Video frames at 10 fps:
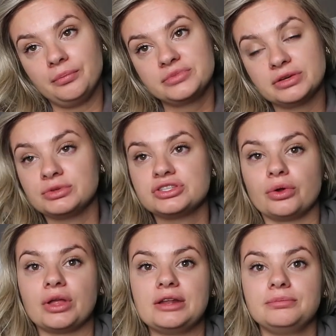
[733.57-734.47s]
someone
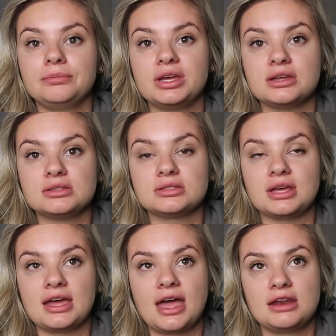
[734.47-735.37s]
stole it because
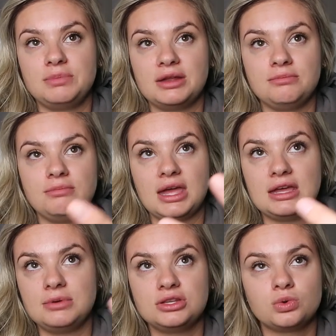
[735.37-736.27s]
it had been
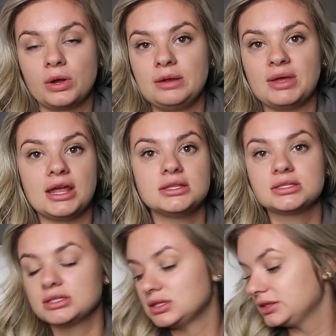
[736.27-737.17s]
maybe 20
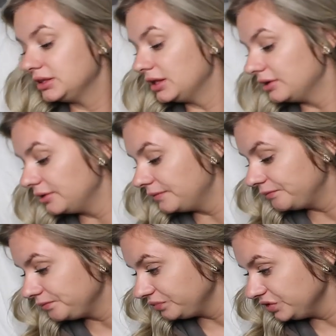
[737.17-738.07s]
minutes.
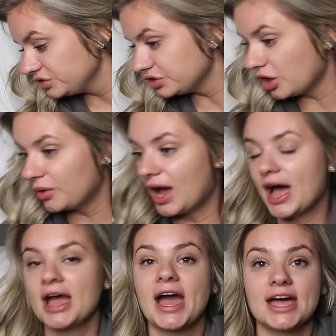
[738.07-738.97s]
So
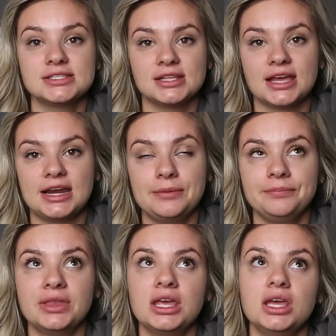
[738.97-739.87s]
I asked the lady,
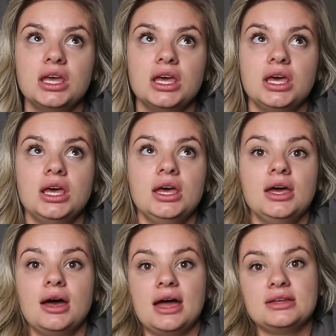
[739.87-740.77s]

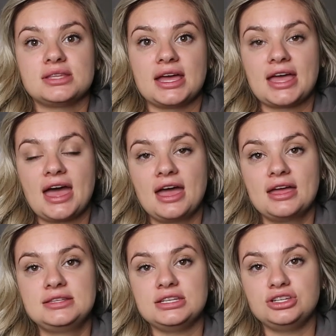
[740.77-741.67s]
I was like,
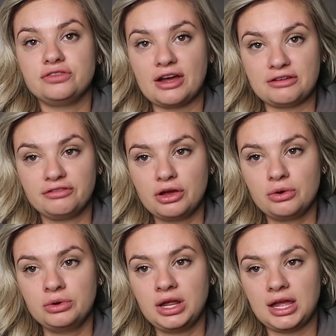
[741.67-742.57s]
did you find a
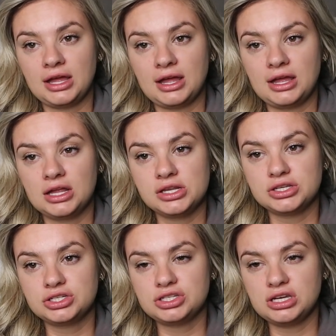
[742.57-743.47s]
phone?
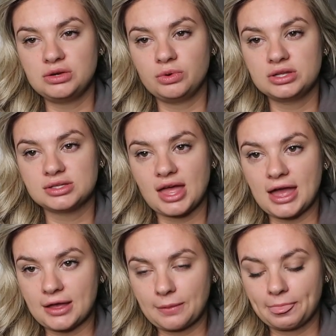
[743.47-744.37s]
And she was
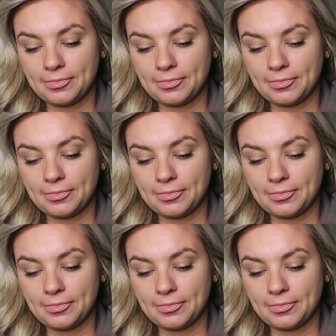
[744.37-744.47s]
like